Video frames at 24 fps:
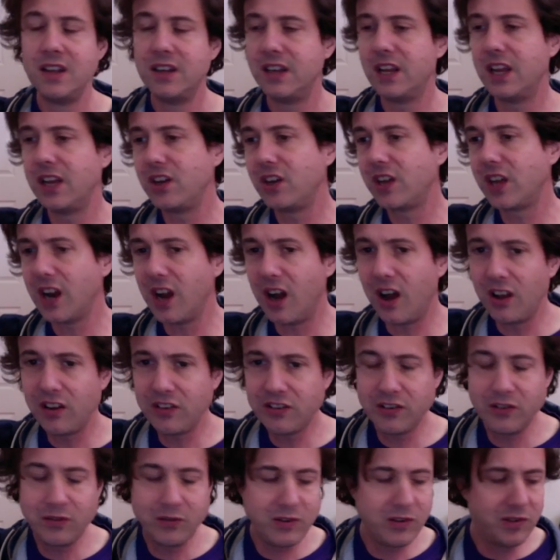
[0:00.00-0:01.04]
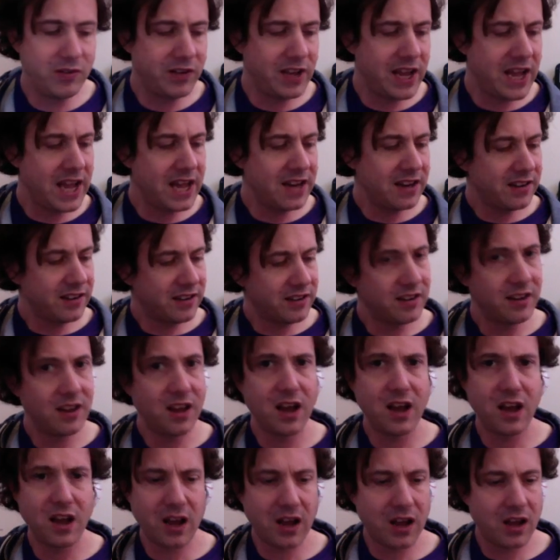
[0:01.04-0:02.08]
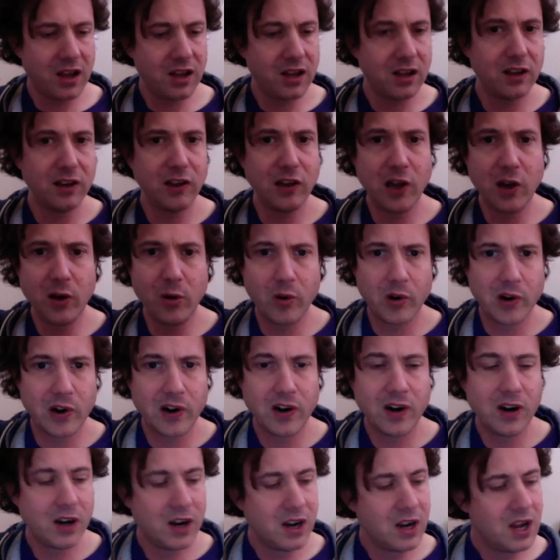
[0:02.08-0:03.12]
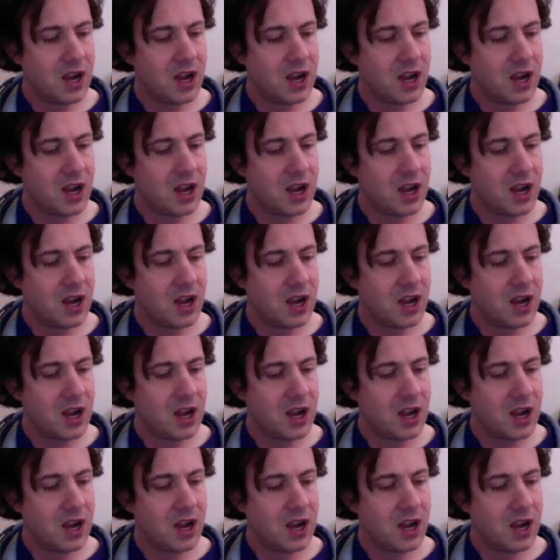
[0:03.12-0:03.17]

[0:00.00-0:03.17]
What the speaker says: Now you can also do that lower